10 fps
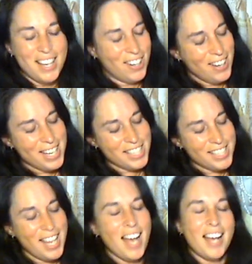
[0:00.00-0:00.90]

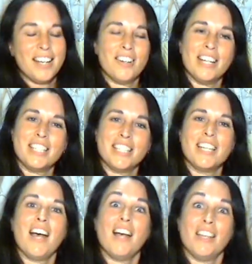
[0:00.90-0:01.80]
Krishna,
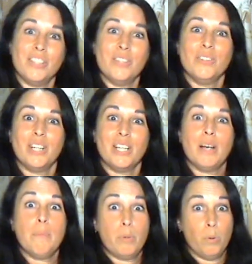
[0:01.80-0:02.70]
Krishna, you are
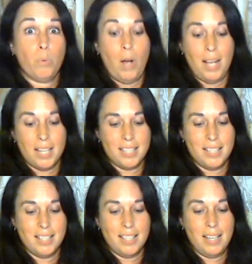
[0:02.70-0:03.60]
number
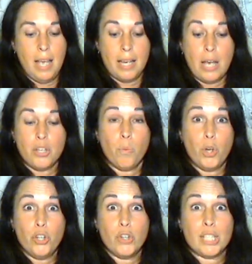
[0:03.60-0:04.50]
one. Now, I want you
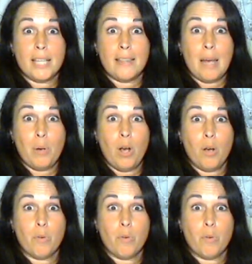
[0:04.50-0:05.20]
to sing that part with